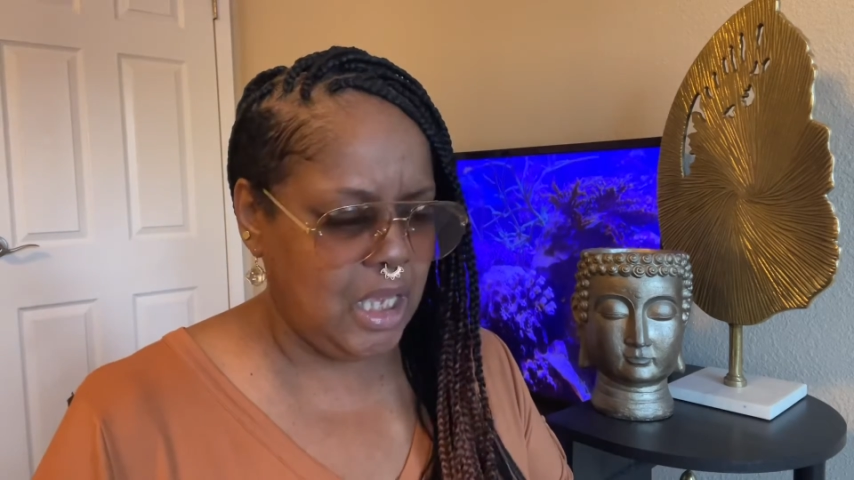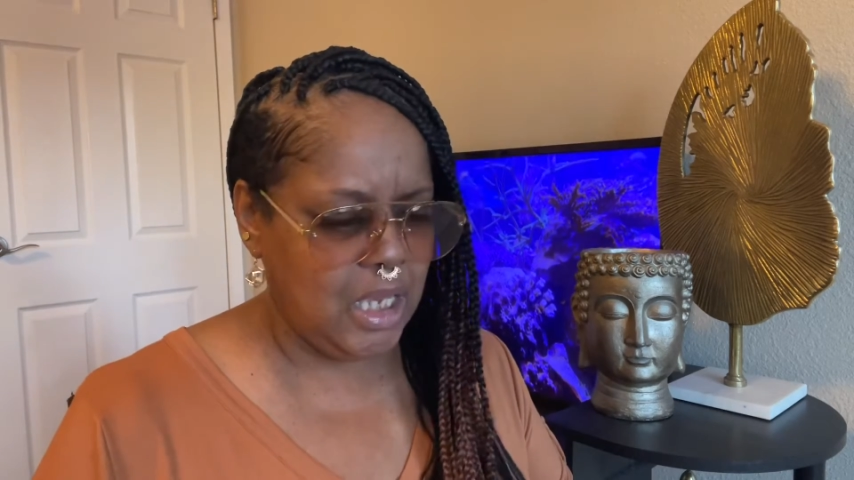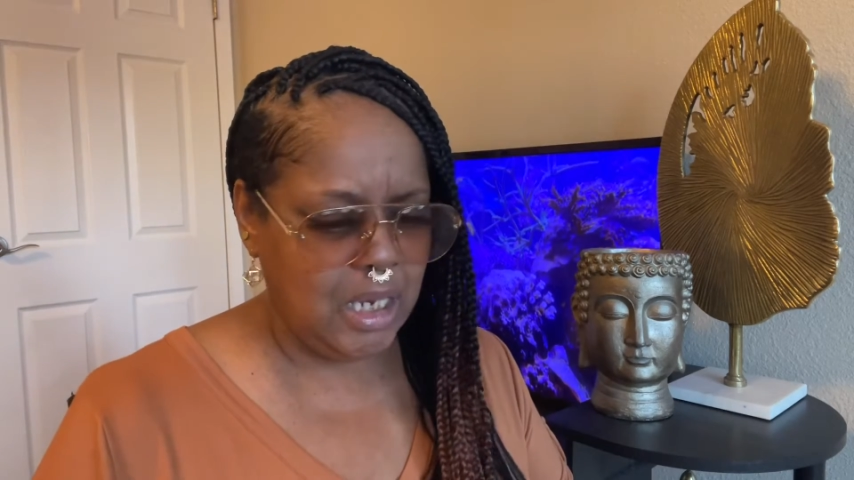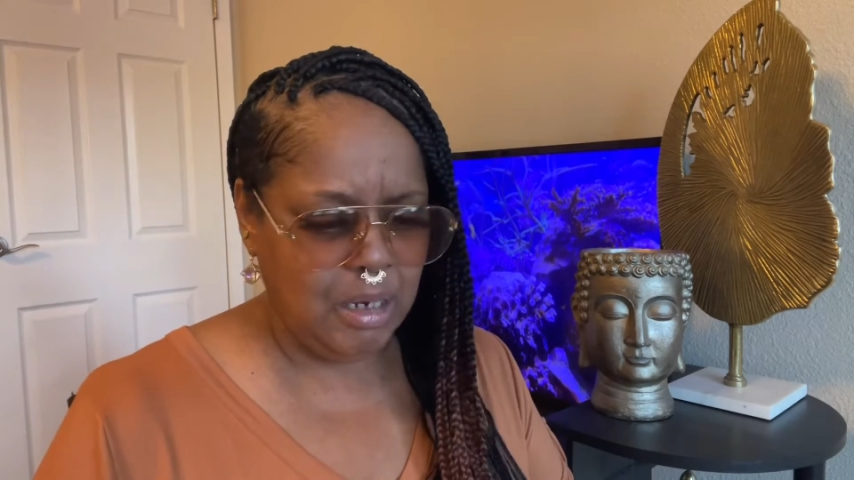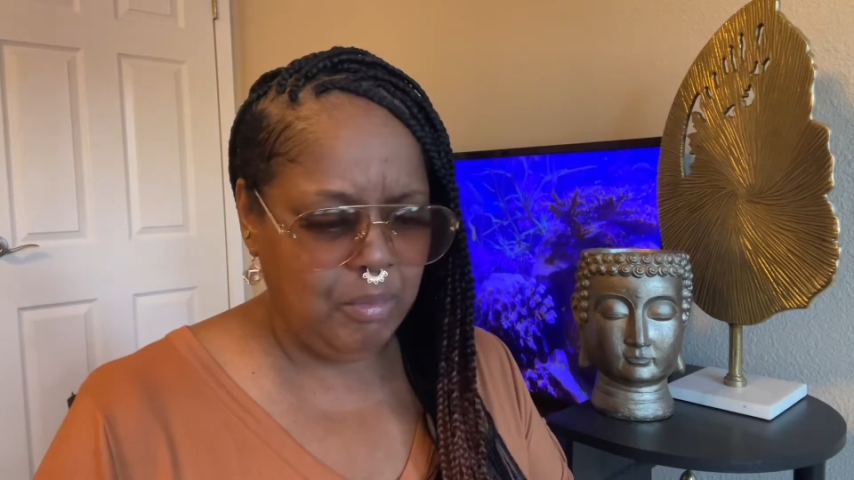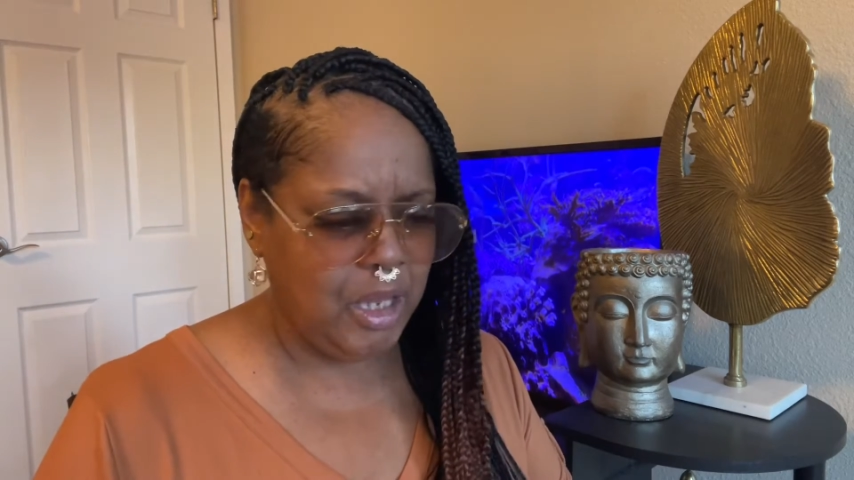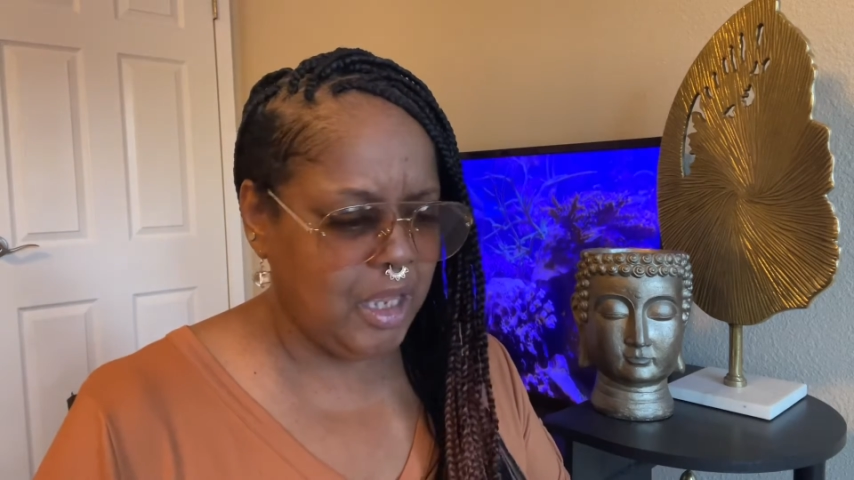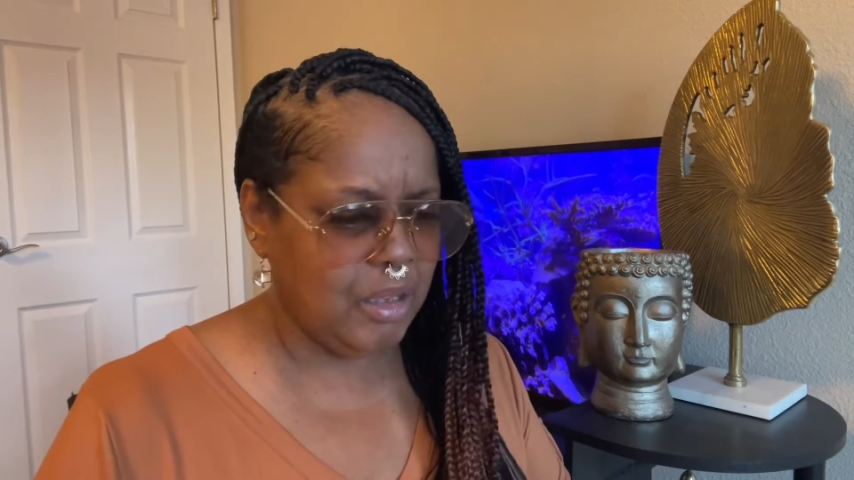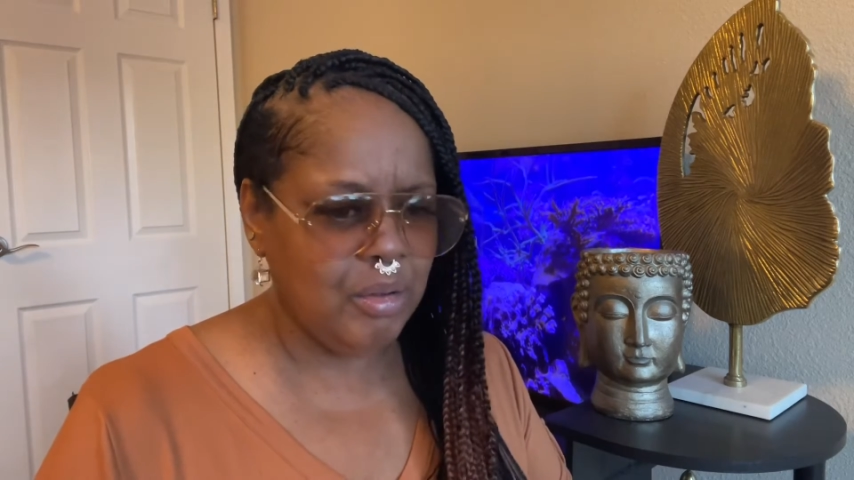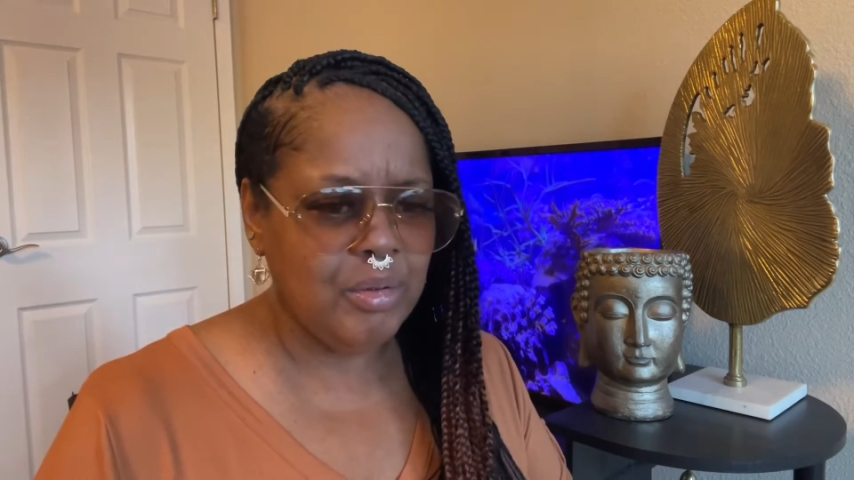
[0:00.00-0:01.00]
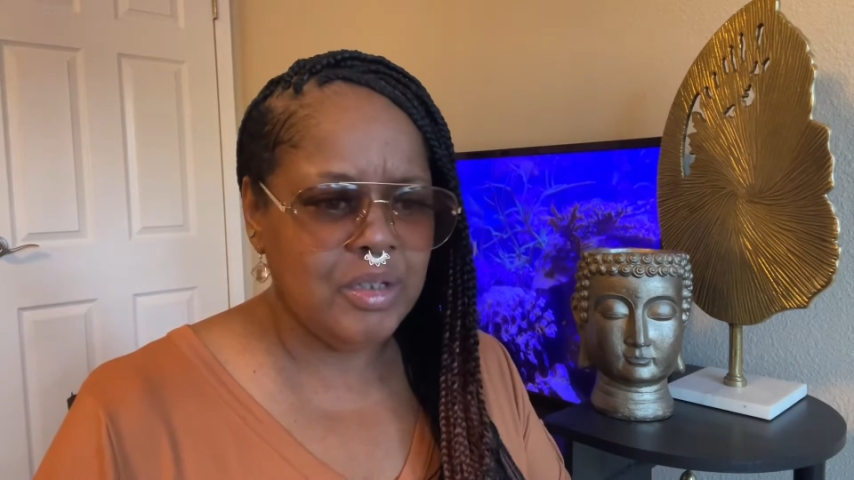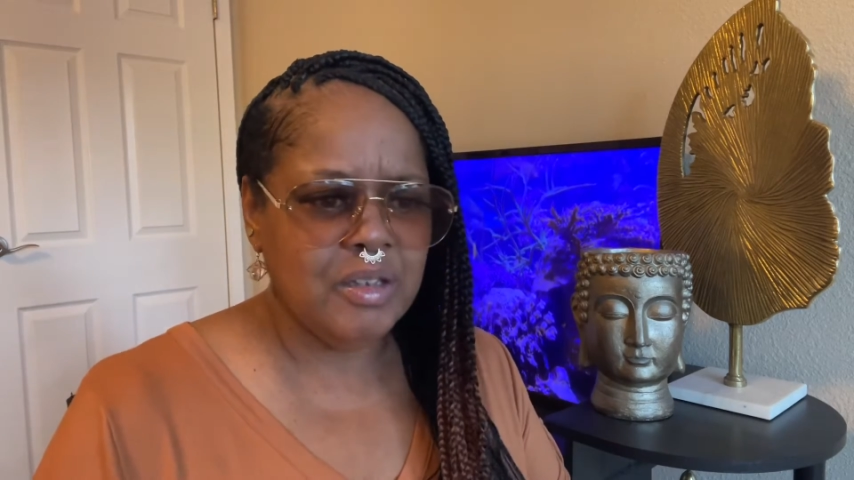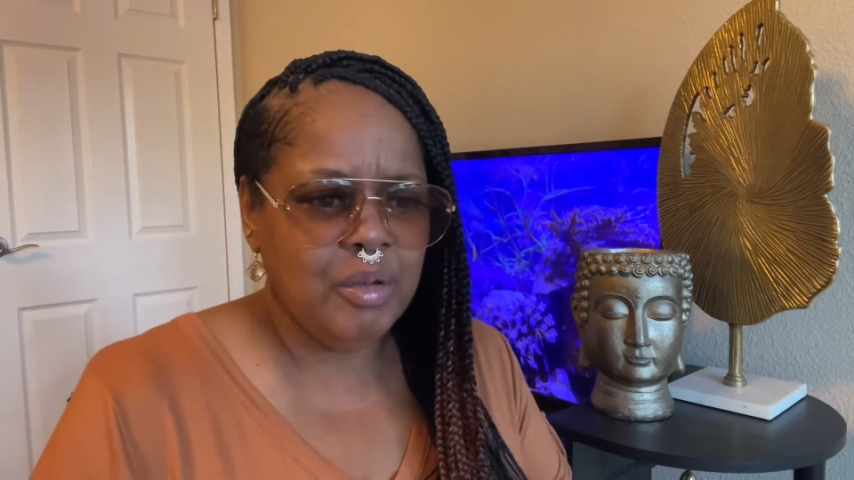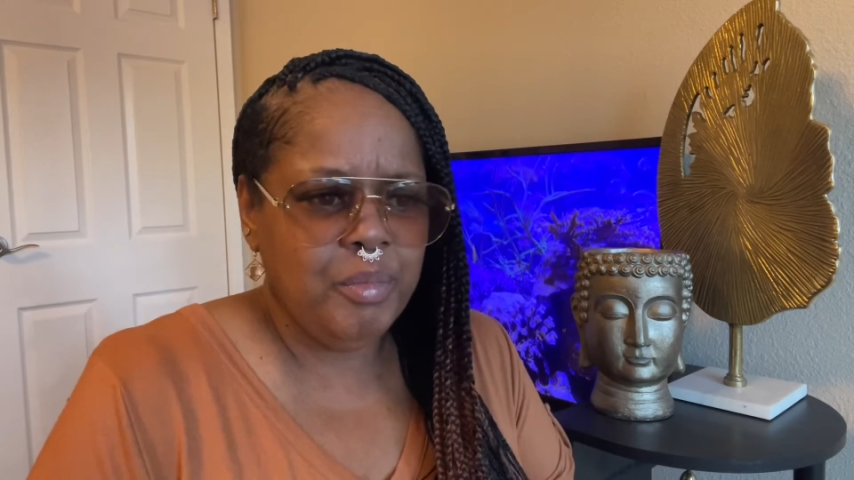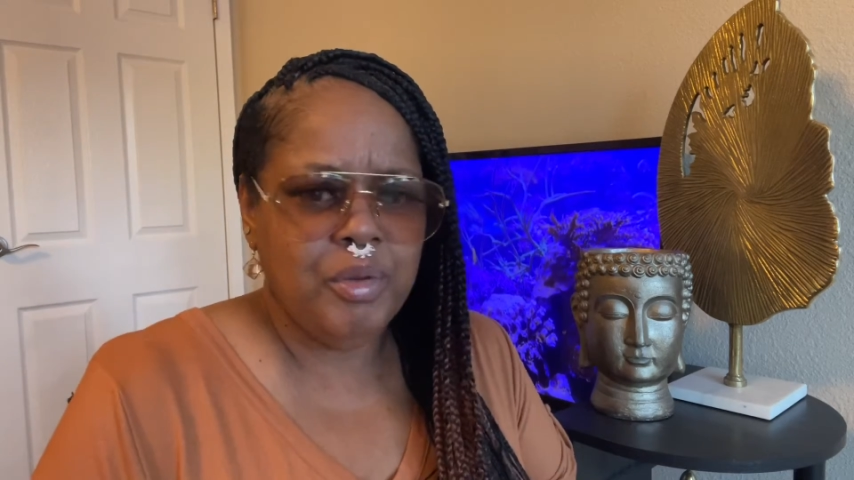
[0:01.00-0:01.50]
and I'm like, oh,
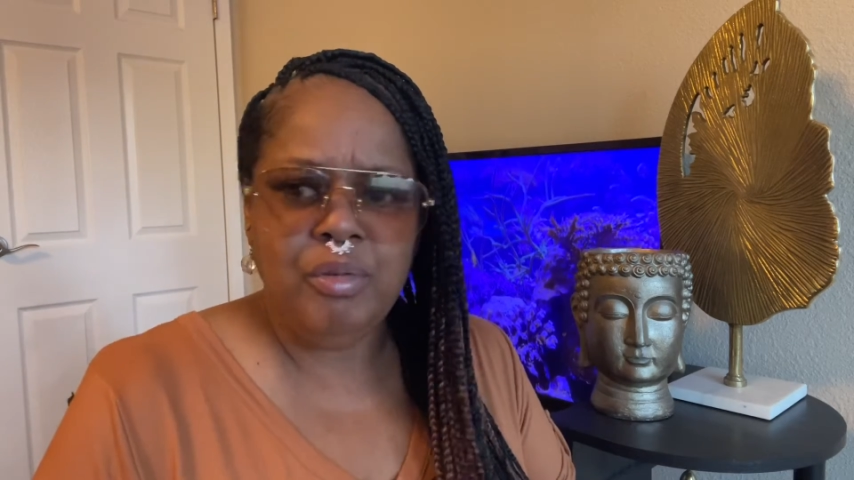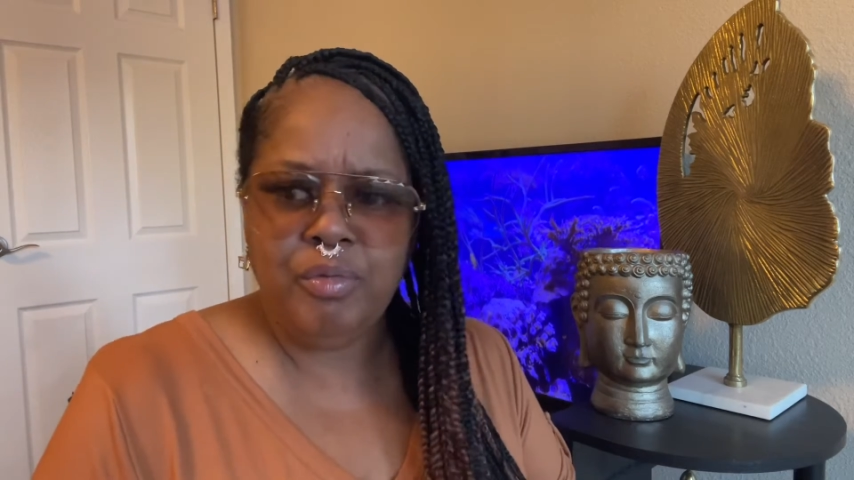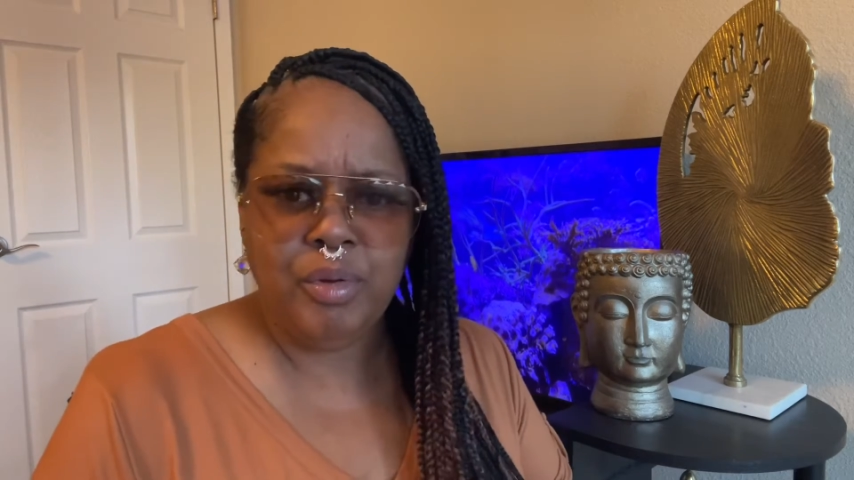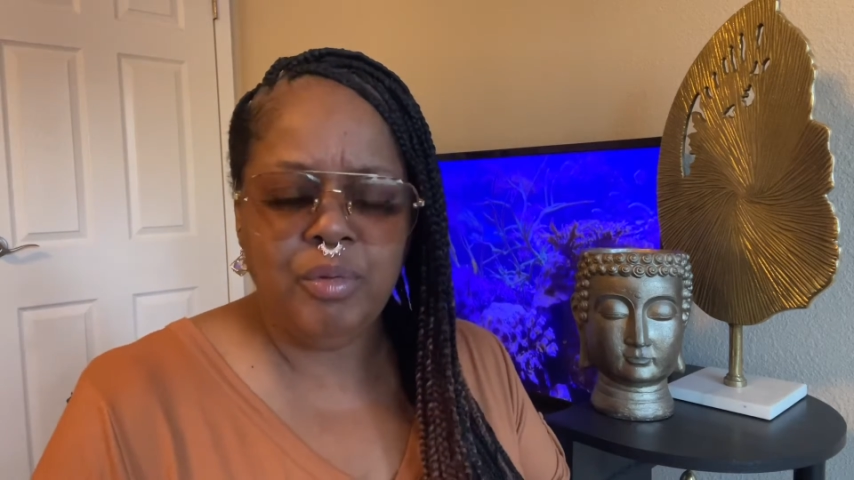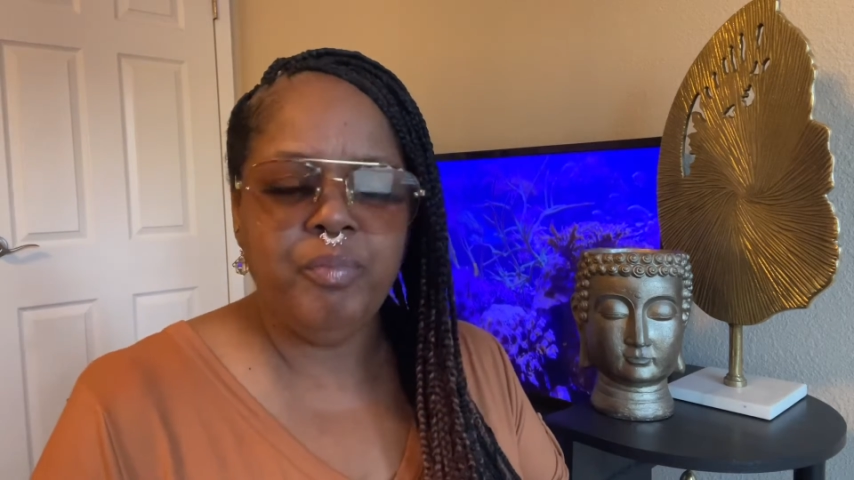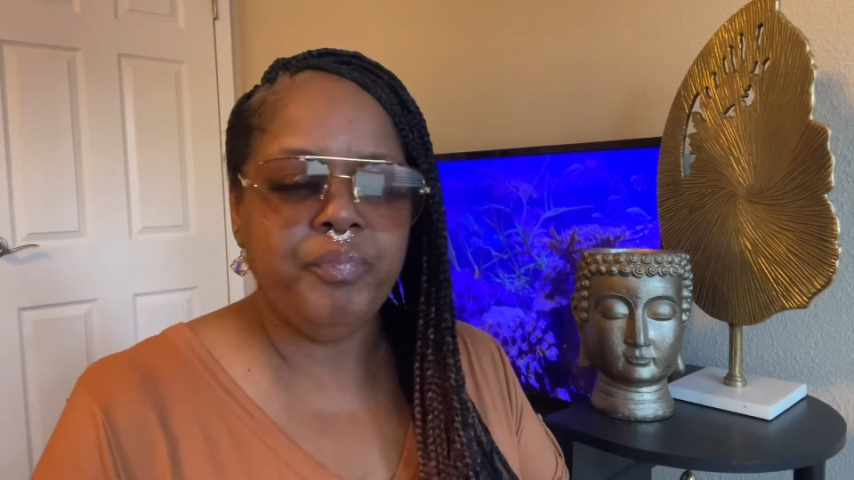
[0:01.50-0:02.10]
it's so beautiful.